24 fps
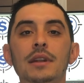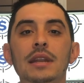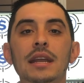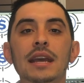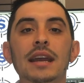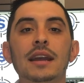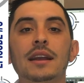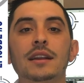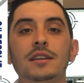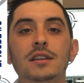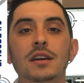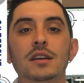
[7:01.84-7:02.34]

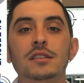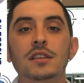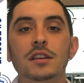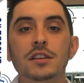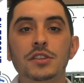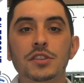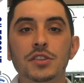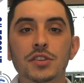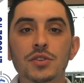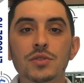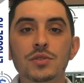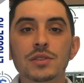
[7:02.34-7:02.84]
Nick does a
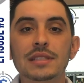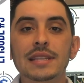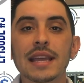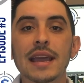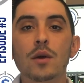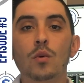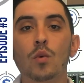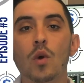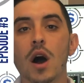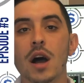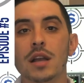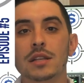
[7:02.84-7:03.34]
Tuesday
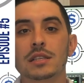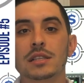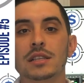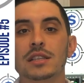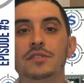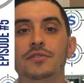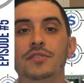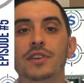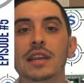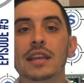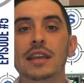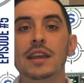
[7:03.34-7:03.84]
watch
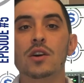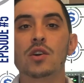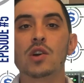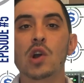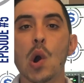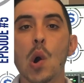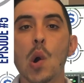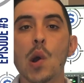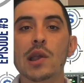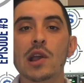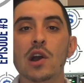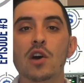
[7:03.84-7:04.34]
list video
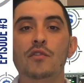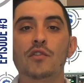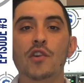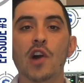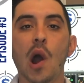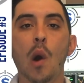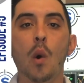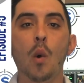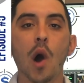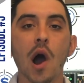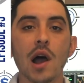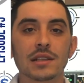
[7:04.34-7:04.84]
going over
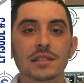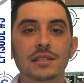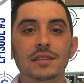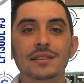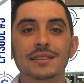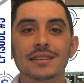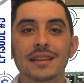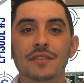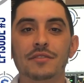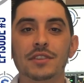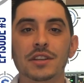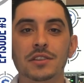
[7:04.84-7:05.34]
our watch
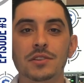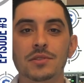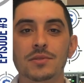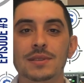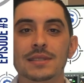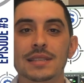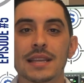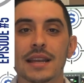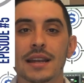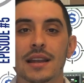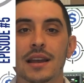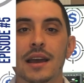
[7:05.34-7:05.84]
list every
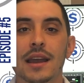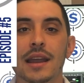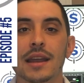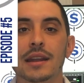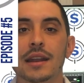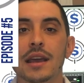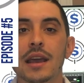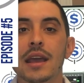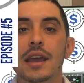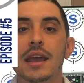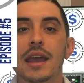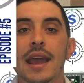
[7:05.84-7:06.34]
Tuesday night.
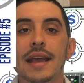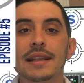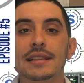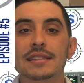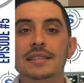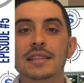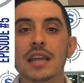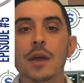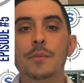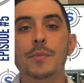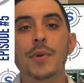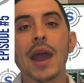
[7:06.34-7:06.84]
And
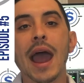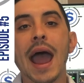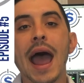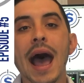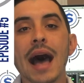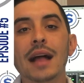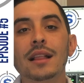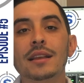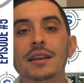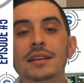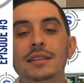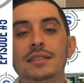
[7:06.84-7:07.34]
Sniper
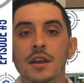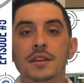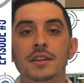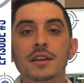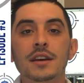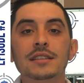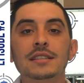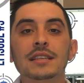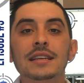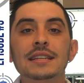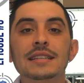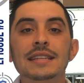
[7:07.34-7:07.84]
Alex
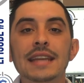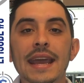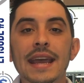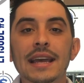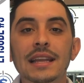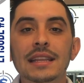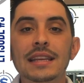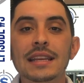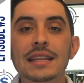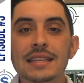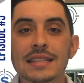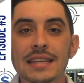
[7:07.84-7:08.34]
does a
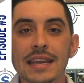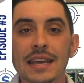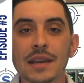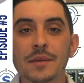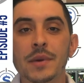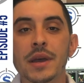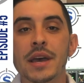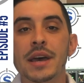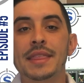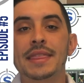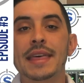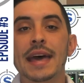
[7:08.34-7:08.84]
daily
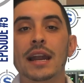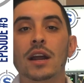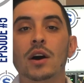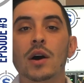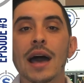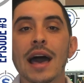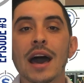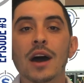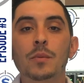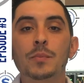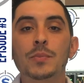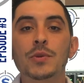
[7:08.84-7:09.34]
tip that'll
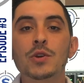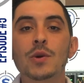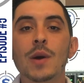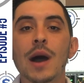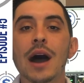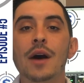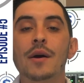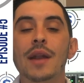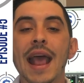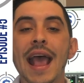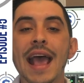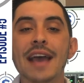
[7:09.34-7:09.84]
help you
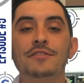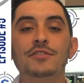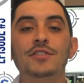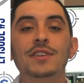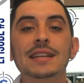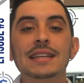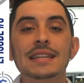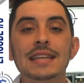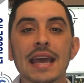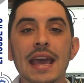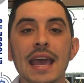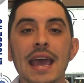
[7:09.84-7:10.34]
out every
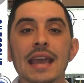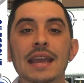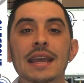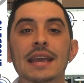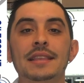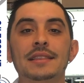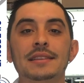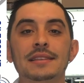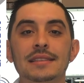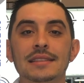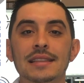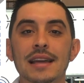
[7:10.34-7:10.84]
day
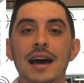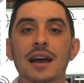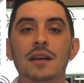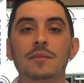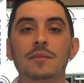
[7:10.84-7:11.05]
in the stock